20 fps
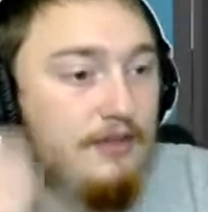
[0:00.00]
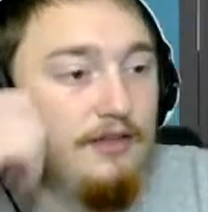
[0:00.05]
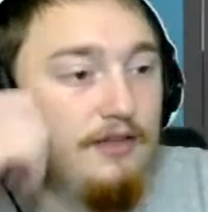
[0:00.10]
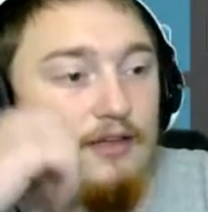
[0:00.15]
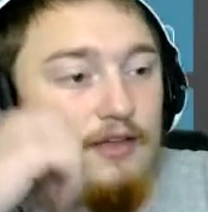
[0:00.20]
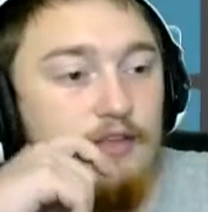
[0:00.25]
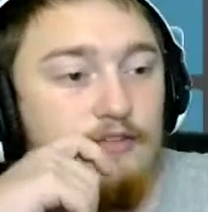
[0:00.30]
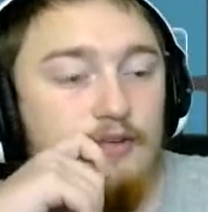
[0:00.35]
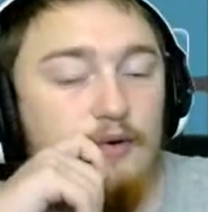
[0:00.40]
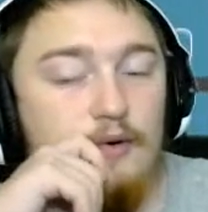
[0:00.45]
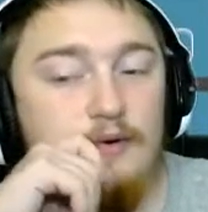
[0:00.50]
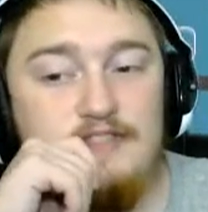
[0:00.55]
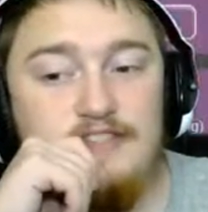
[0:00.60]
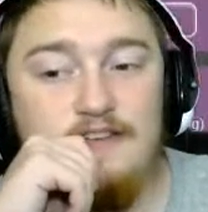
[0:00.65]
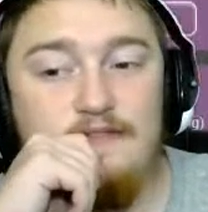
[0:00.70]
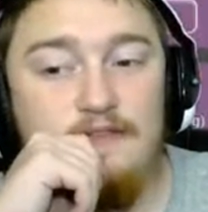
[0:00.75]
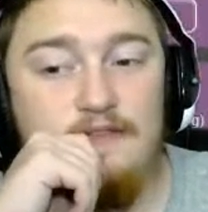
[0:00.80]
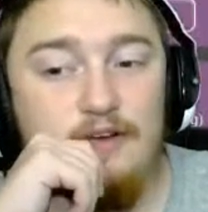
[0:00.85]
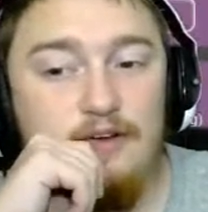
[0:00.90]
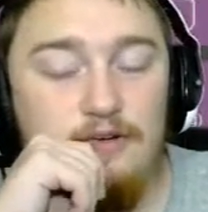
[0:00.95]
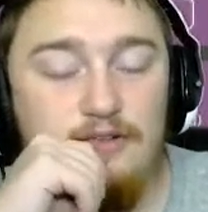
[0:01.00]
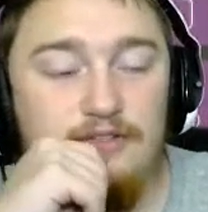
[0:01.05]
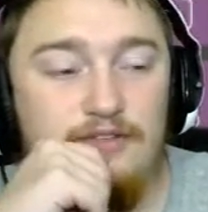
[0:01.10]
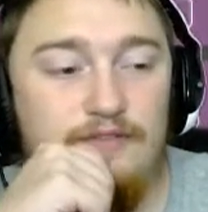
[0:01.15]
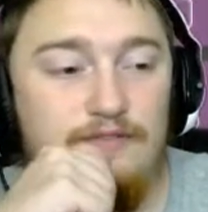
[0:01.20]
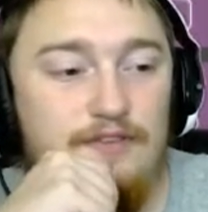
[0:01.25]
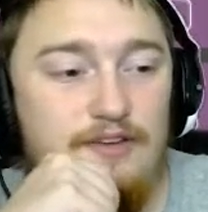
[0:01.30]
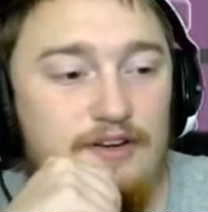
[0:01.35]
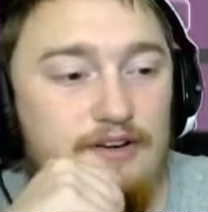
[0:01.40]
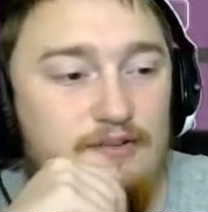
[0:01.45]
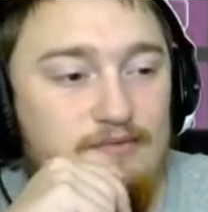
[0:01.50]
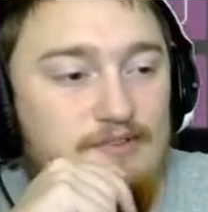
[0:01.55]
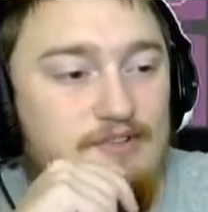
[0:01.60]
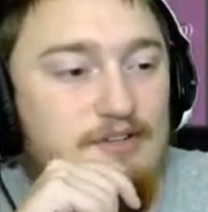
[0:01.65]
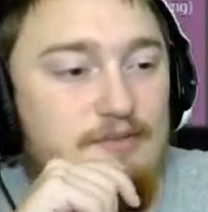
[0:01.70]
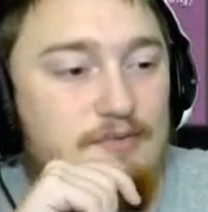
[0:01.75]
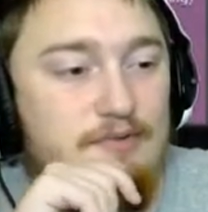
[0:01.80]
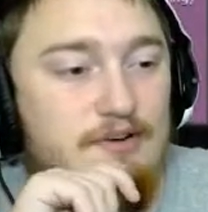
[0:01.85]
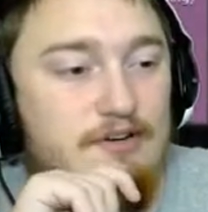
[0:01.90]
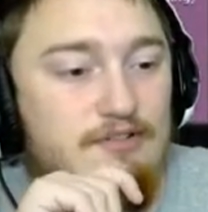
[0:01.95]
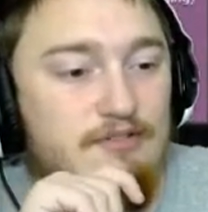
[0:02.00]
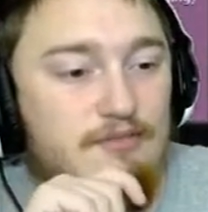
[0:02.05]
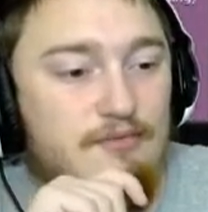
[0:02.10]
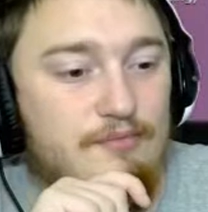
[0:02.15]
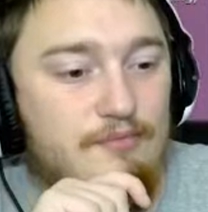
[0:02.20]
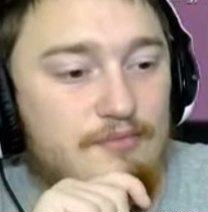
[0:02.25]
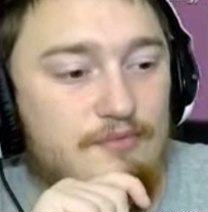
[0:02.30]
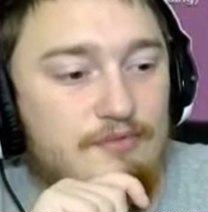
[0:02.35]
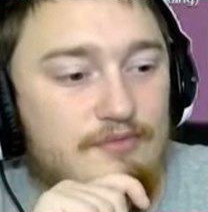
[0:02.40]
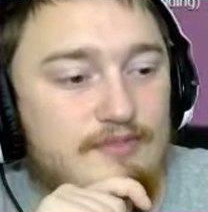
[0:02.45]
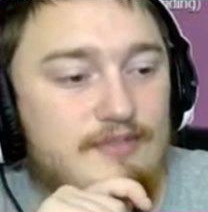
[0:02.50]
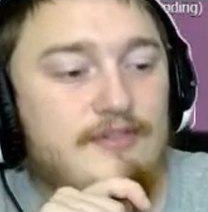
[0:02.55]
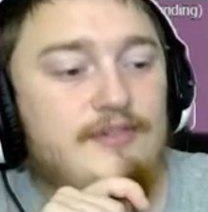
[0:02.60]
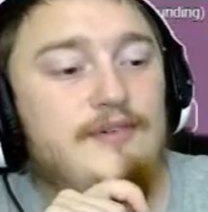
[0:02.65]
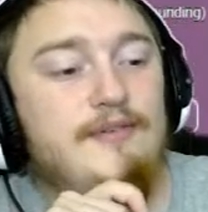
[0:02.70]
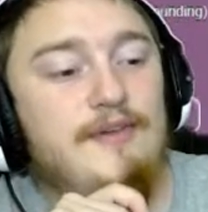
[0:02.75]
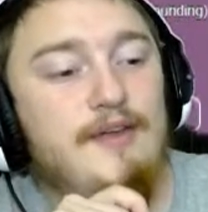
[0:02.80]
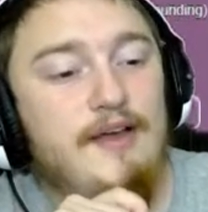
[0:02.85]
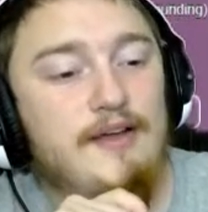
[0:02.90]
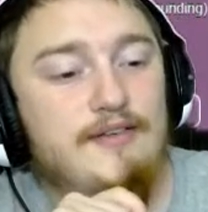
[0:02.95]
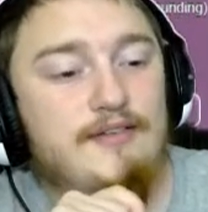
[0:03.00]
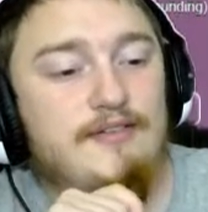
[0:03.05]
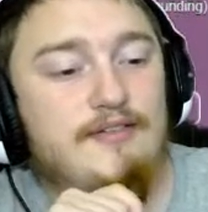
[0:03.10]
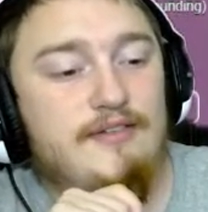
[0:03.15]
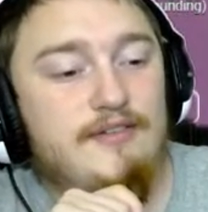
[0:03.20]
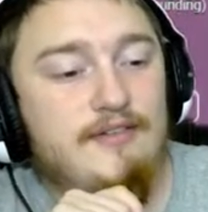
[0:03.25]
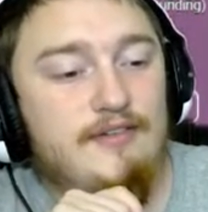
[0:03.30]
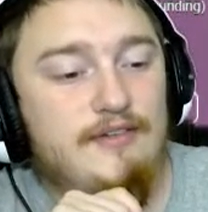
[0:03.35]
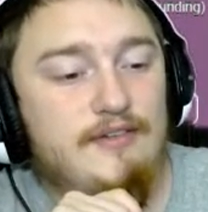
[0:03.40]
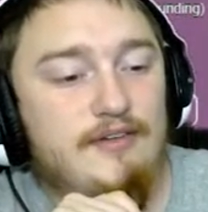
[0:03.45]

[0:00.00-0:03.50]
It's always difficult to figure out which upgrade to do next,